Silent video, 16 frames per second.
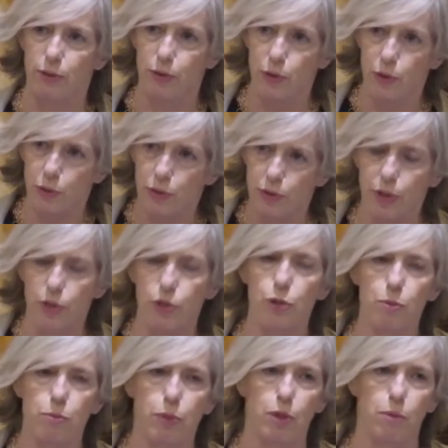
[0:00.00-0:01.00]

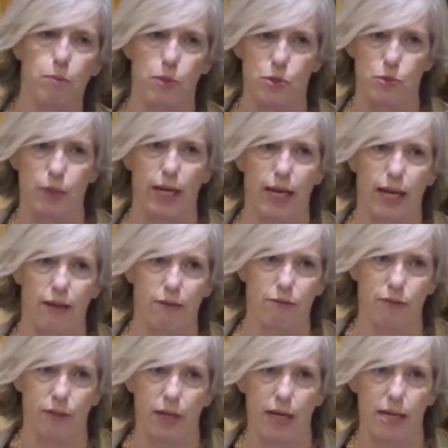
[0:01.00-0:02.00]
new purpose we have
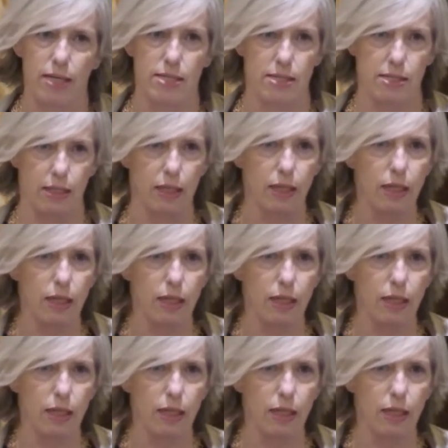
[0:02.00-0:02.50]
as